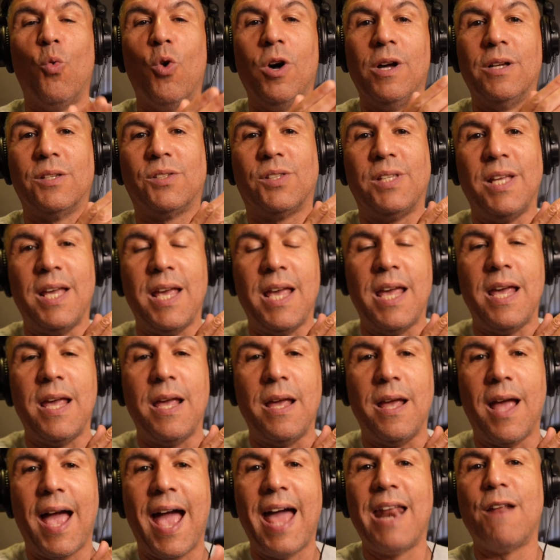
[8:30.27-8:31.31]
was
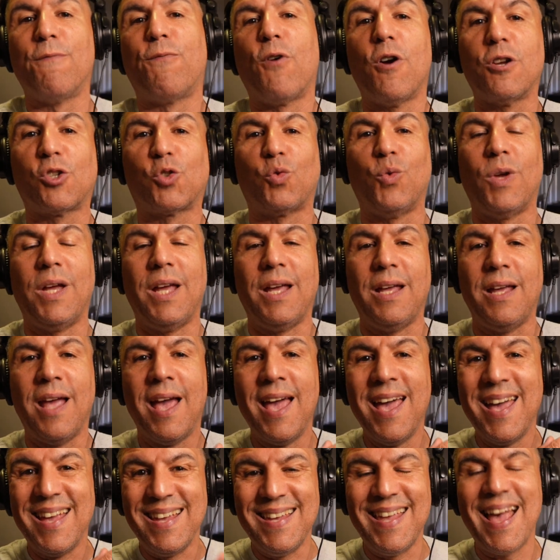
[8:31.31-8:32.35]
the
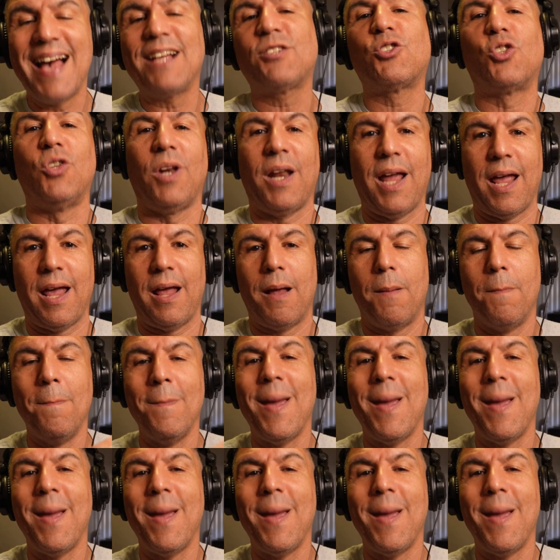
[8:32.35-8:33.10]
anniversary yesterday,